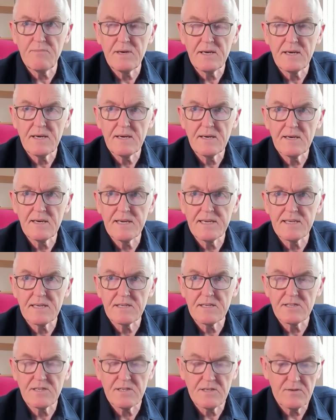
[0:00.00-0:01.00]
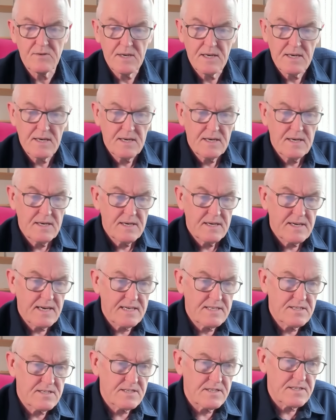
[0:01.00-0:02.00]
be leading to
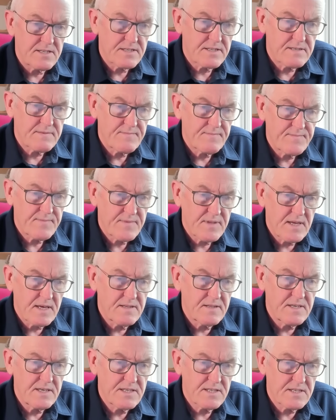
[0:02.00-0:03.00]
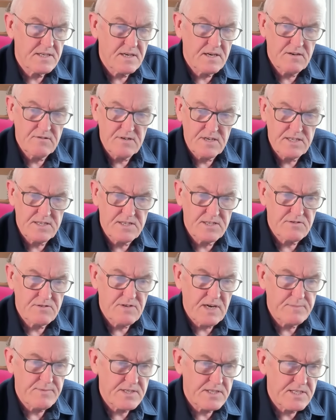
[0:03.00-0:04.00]
cancers. And these are currently
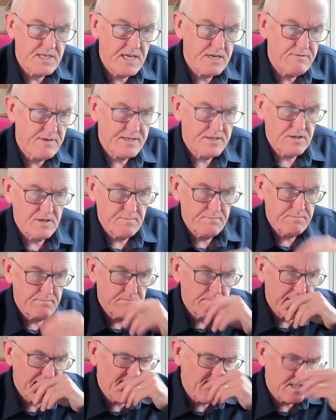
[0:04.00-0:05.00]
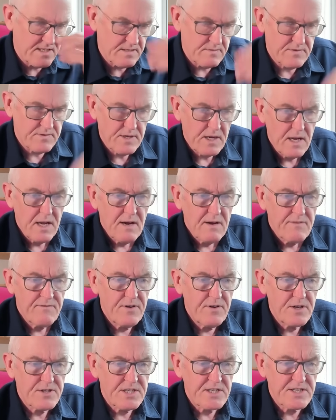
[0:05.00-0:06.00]
described as theoretical mechanisms.
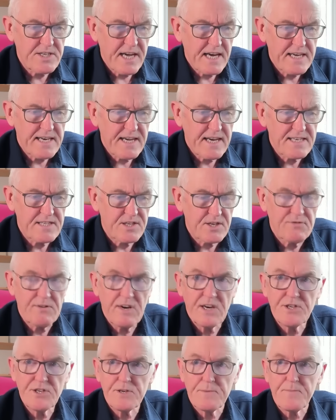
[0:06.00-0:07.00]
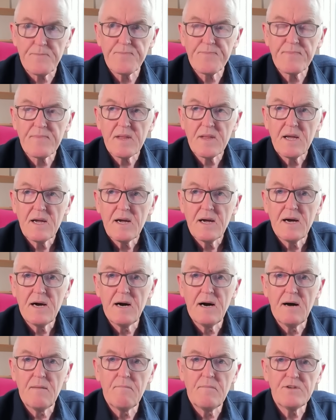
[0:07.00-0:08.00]
First is DNA integration.
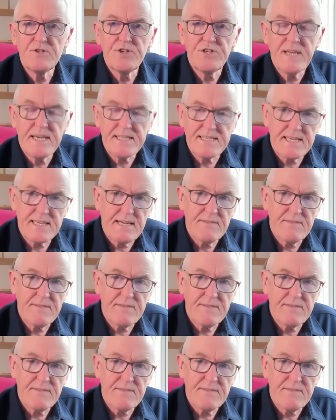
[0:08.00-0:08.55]
Genetic